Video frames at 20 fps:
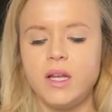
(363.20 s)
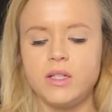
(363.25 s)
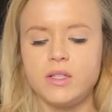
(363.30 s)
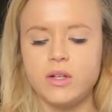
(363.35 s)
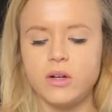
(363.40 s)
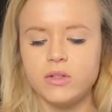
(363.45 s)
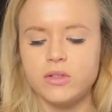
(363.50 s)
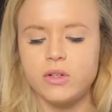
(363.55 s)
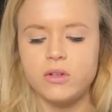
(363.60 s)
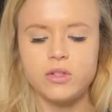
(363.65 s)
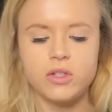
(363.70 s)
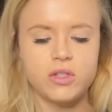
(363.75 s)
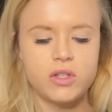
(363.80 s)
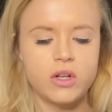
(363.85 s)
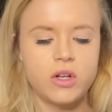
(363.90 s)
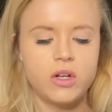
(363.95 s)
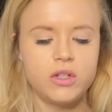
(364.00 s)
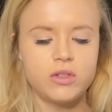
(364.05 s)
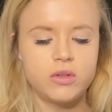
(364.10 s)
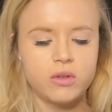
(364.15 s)
it's also just a
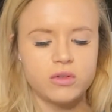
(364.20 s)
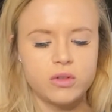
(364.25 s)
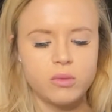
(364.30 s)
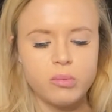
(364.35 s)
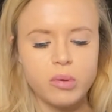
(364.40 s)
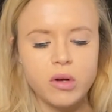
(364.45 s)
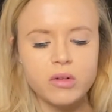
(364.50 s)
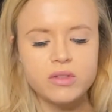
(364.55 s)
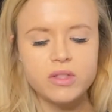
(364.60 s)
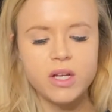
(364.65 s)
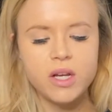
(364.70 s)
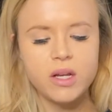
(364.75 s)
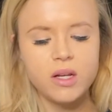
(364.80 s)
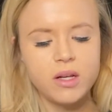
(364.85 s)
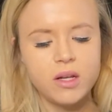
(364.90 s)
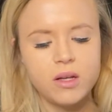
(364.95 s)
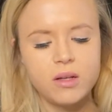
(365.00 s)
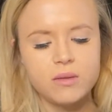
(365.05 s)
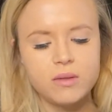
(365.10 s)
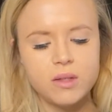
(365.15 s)
good source of
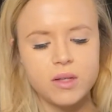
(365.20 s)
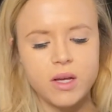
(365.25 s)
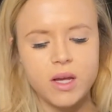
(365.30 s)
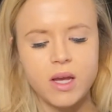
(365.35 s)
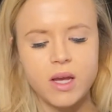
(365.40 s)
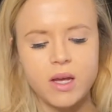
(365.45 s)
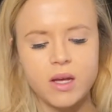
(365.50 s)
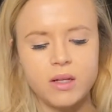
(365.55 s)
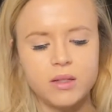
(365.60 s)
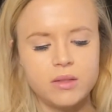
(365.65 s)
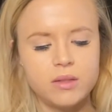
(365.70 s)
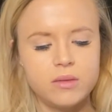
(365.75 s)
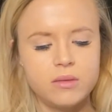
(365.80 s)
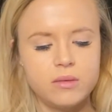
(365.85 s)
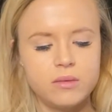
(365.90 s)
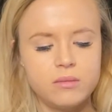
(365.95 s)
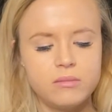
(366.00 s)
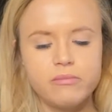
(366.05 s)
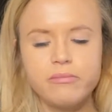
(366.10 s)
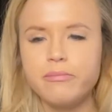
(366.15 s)
protein and
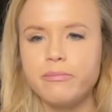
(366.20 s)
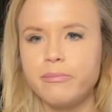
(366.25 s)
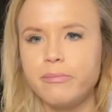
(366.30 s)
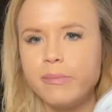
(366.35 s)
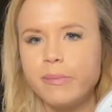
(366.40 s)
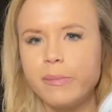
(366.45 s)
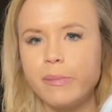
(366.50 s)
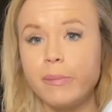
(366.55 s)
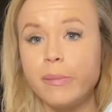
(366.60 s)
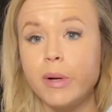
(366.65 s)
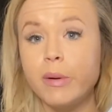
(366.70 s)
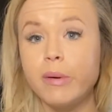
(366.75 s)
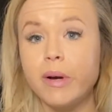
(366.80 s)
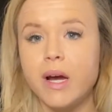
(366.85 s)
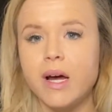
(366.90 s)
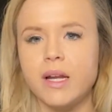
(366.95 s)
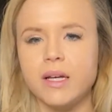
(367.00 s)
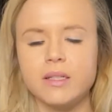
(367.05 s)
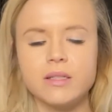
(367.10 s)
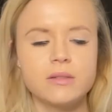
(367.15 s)

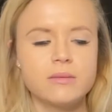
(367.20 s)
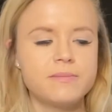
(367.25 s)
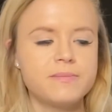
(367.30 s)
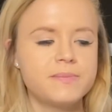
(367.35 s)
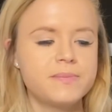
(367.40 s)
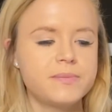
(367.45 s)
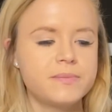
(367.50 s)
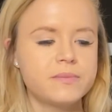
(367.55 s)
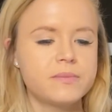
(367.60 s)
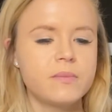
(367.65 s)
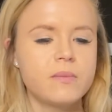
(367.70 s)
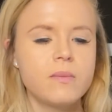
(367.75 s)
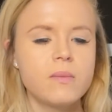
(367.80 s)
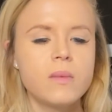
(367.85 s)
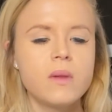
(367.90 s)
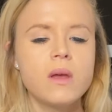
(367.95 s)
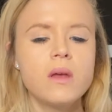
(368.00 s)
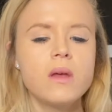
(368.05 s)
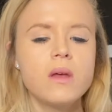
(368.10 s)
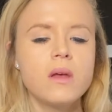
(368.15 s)
probiotics.
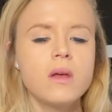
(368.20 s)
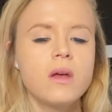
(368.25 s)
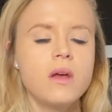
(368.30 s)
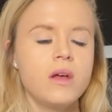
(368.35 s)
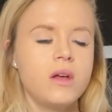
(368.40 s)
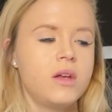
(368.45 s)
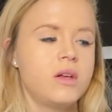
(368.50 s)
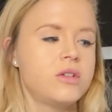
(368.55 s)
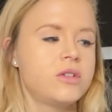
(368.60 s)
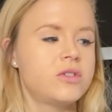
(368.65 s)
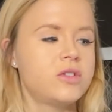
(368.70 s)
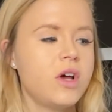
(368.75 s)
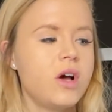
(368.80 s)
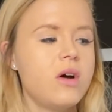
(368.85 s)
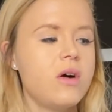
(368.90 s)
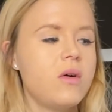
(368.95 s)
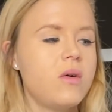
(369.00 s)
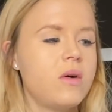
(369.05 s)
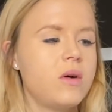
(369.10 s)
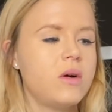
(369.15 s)

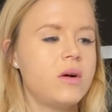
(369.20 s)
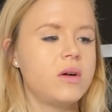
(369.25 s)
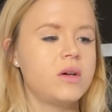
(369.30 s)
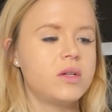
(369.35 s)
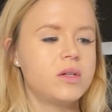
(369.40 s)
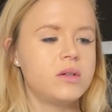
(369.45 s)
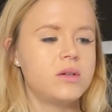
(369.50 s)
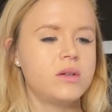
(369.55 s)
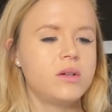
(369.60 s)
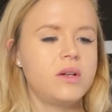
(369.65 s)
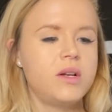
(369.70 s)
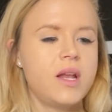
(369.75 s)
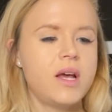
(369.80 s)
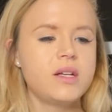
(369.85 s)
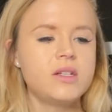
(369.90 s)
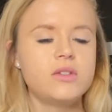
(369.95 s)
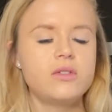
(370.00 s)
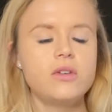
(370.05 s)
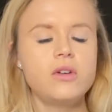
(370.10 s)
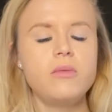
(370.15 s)
So
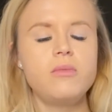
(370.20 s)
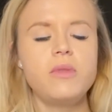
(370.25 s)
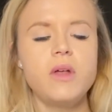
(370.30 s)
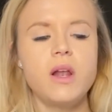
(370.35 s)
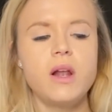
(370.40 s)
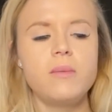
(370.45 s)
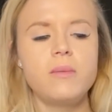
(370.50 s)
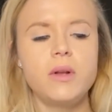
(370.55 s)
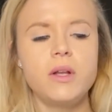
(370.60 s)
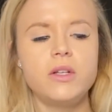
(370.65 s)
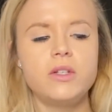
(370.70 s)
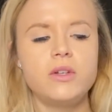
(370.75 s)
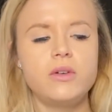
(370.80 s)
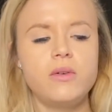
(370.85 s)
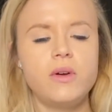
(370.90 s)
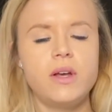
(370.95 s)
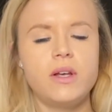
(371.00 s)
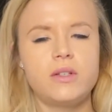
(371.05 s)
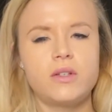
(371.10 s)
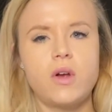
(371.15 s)
next group that I'm going to do
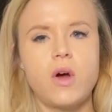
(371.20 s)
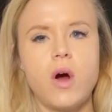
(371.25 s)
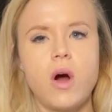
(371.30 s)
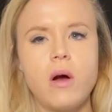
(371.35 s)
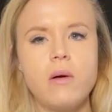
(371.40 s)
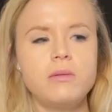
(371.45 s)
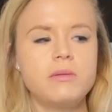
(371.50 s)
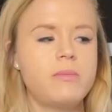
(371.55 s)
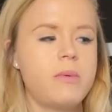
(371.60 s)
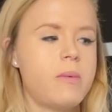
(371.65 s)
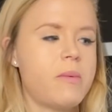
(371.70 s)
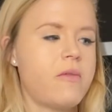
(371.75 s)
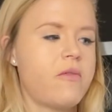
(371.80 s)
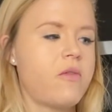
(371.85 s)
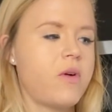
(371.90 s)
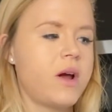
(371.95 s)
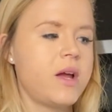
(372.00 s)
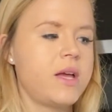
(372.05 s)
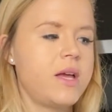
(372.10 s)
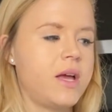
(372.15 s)
is carbs, but
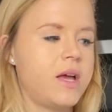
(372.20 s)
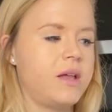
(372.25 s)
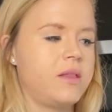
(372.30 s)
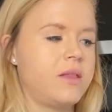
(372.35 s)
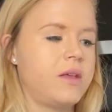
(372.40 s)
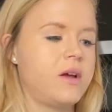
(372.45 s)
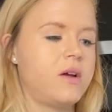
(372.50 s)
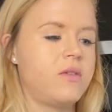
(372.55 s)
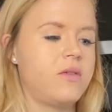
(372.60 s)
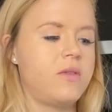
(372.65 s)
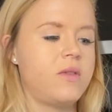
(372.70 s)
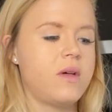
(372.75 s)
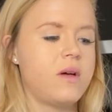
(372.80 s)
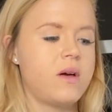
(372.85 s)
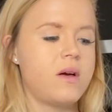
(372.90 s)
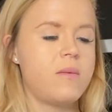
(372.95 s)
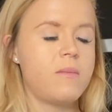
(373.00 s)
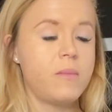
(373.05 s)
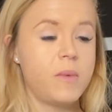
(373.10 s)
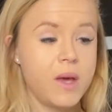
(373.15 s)
before I get
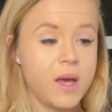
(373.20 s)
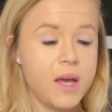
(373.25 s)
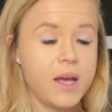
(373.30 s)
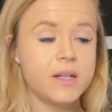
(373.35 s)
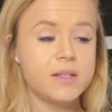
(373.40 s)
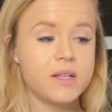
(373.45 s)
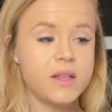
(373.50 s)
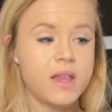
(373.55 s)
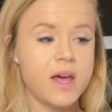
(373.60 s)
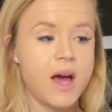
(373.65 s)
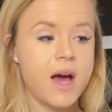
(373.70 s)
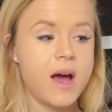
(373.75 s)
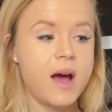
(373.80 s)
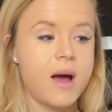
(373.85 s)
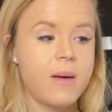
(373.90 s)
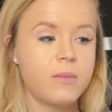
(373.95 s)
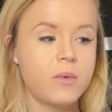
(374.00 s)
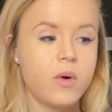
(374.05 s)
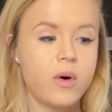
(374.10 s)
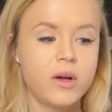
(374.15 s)
into that,
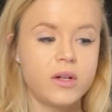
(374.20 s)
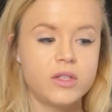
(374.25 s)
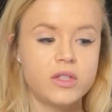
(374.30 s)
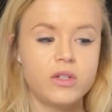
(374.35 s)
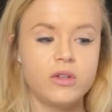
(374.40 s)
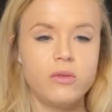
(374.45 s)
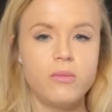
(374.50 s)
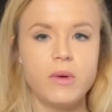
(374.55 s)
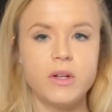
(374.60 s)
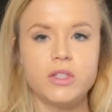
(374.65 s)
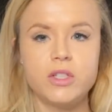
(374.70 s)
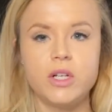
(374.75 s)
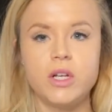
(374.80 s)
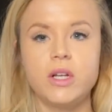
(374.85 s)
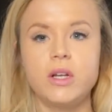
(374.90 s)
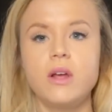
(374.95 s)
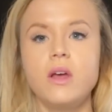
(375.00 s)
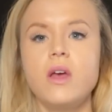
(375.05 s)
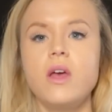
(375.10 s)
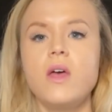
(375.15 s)
I'm going to
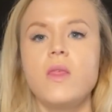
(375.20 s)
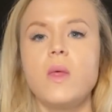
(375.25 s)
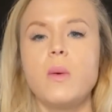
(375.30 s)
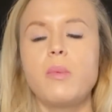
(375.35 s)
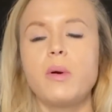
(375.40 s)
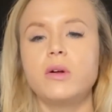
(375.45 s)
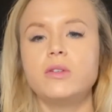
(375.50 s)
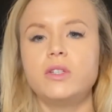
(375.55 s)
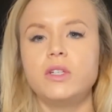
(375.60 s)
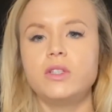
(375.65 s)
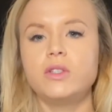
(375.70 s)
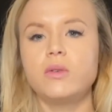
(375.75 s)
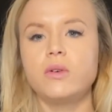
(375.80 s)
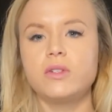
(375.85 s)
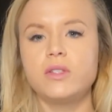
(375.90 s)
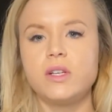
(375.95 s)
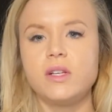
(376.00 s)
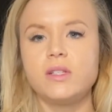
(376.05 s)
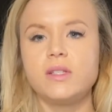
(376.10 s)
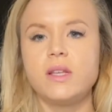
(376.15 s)
mention the protein
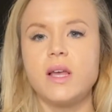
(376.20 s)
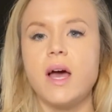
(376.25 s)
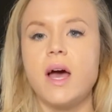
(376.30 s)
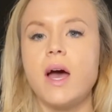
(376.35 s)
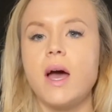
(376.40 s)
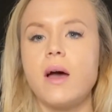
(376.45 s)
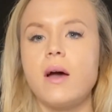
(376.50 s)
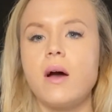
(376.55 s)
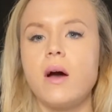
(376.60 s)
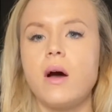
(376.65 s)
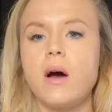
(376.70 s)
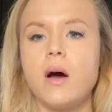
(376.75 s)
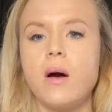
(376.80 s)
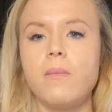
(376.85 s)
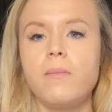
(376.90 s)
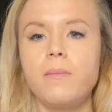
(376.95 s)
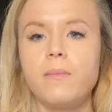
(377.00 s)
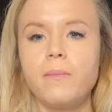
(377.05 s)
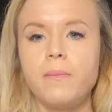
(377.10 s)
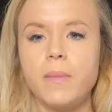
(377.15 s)
sources that
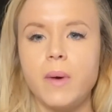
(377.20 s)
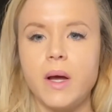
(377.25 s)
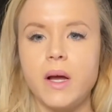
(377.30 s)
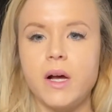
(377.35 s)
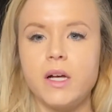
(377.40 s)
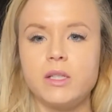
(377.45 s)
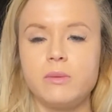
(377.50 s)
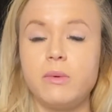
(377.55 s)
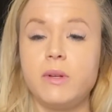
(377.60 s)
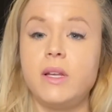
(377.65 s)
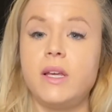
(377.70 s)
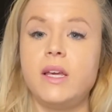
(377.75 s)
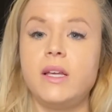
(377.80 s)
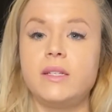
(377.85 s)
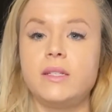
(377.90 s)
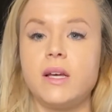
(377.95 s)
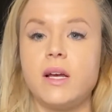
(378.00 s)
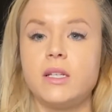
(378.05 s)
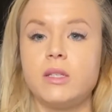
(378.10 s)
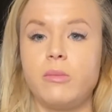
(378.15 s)
my husband
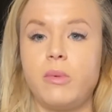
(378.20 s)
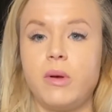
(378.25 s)
eats as a